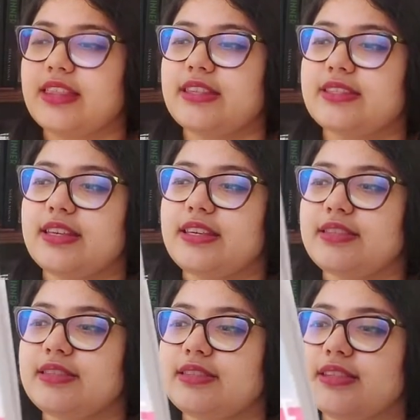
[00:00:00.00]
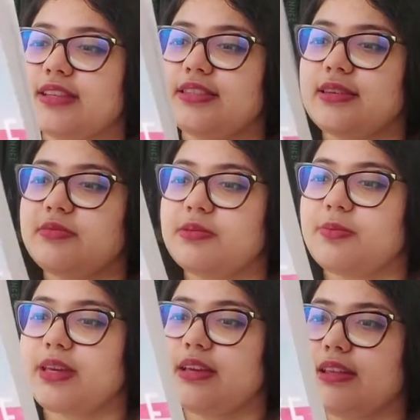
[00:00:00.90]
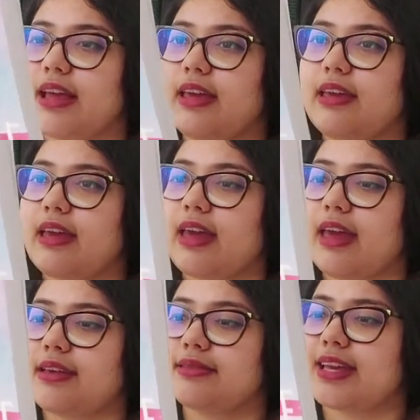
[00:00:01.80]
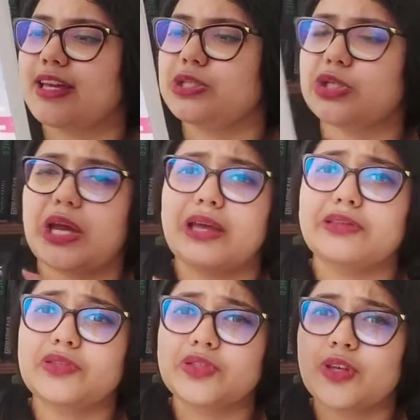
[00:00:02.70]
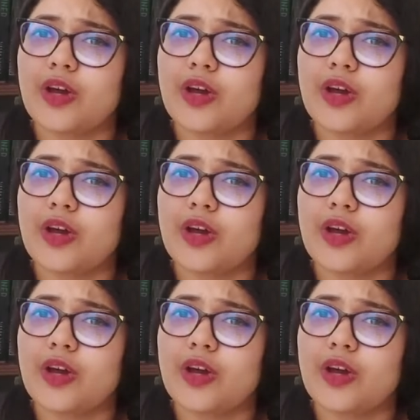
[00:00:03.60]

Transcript: and this is does seem to be like a second chance